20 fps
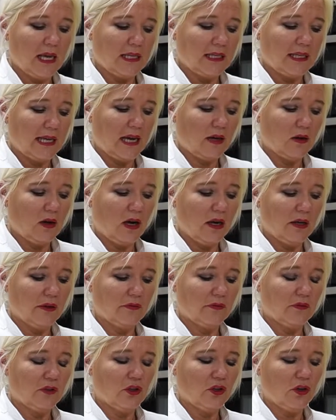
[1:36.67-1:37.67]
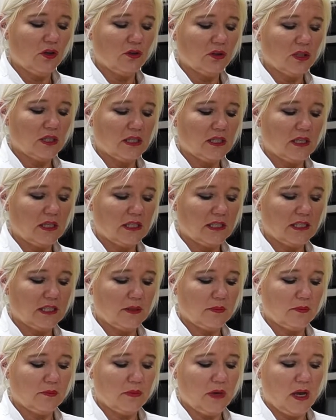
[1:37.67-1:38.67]
Now I've got
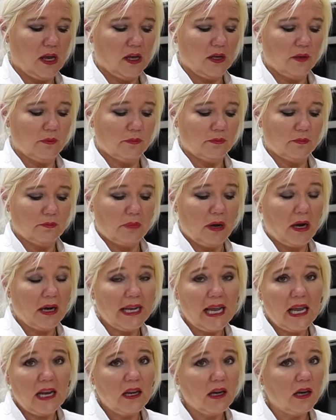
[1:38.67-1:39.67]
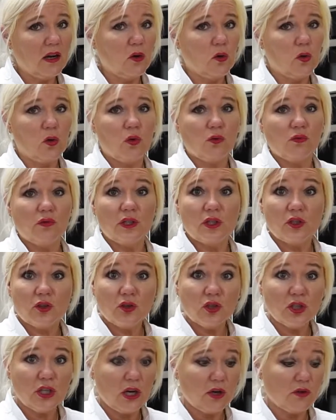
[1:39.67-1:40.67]
some paella or
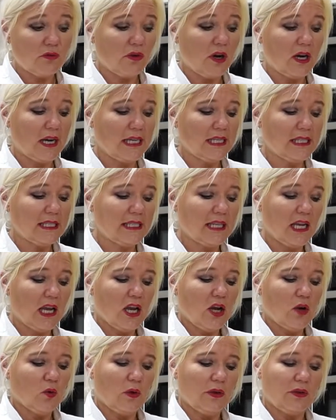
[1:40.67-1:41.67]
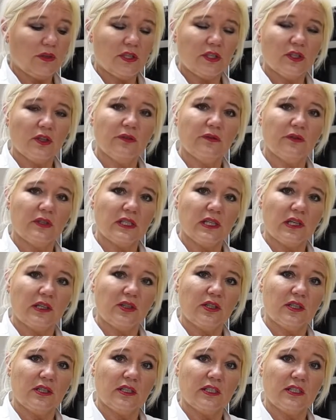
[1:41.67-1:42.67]
risotto rice with a softened
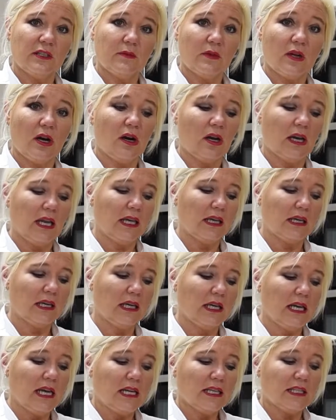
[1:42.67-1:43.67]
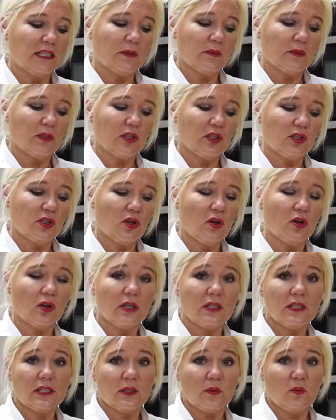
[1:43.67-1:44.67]
onion and some garlic, some stock
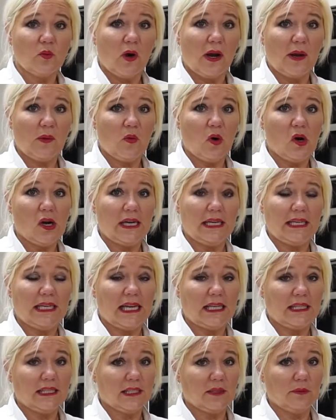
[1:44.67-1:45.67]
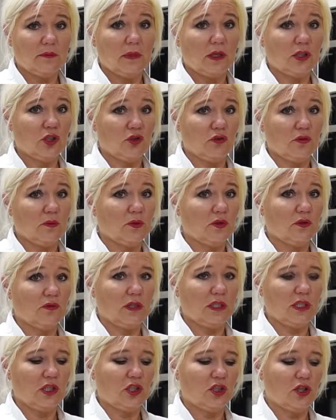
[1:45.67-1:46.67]
and some white wine, and some mushrooms
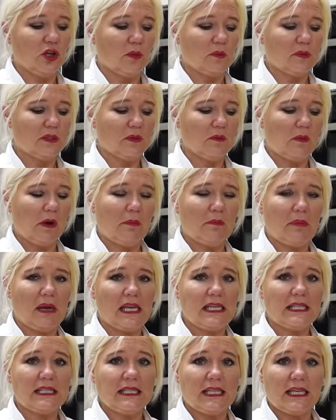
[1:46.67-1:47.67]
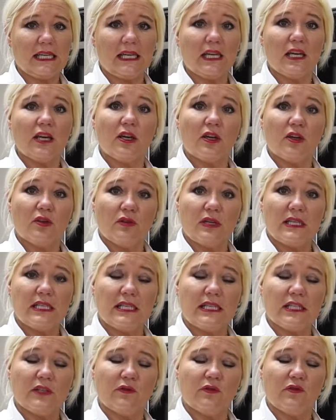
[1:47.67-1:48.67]
already chopped. So my basic
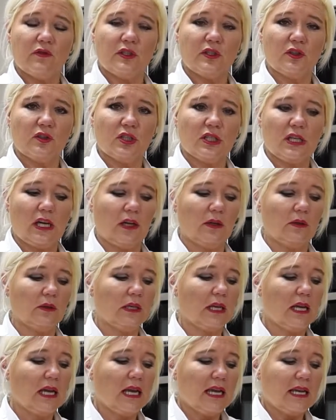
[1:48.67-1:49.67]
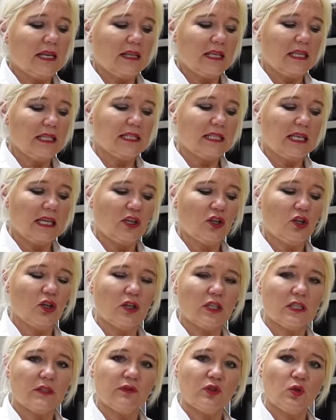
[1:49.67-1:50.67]
ingredients for risotto. This then
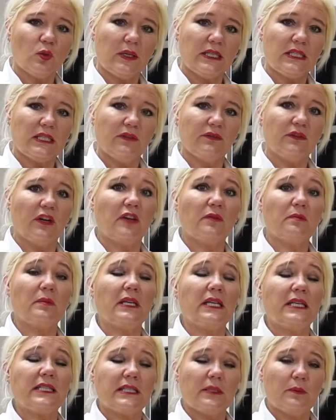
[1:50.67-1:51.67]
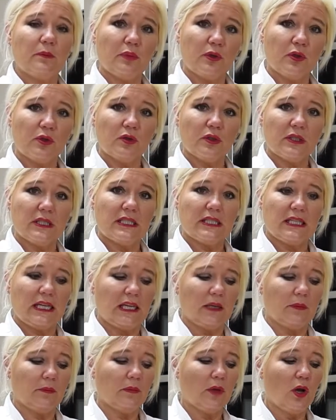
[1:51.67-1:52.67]
cooks for 25 minutes in pure
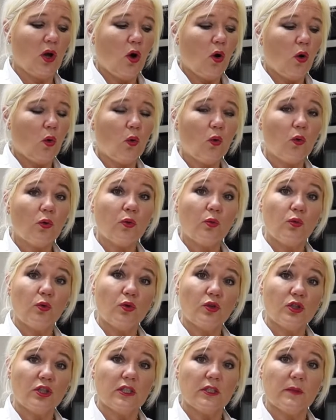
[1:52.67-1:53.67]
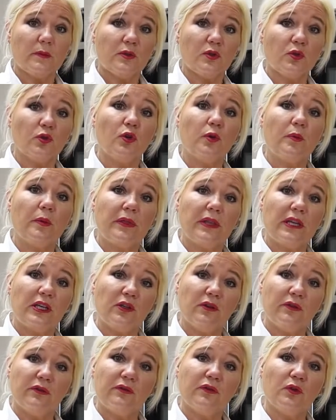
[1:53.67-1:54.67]
steam. All the water's absorbed and then
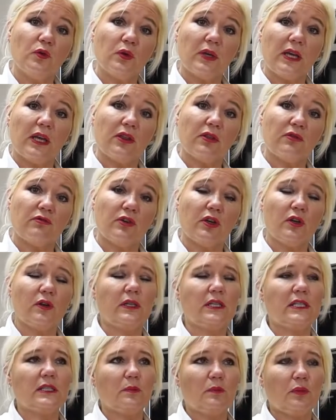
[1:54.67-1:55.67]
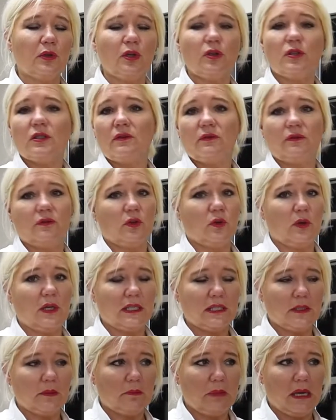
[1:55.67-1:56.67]
you fork it through, and it's beautiful. It's
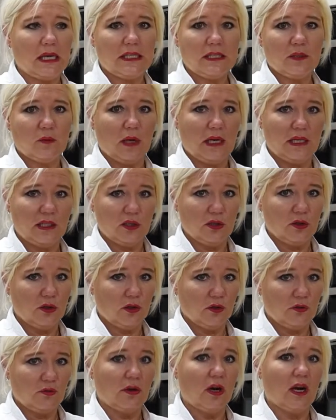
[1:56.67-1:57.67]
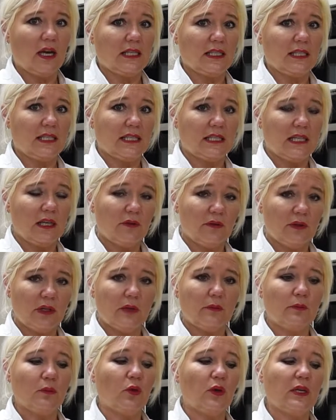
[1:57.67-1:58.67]
the best way to cook rice. It's lovely
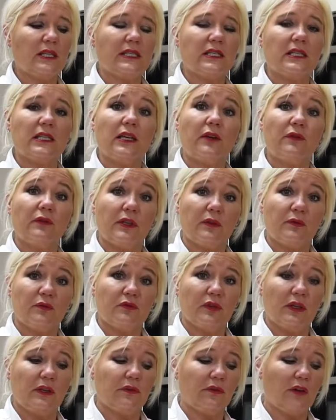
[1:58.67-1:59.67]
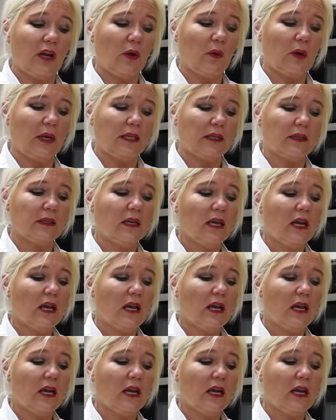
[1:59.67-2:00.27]
and moist and lovely and free flowing.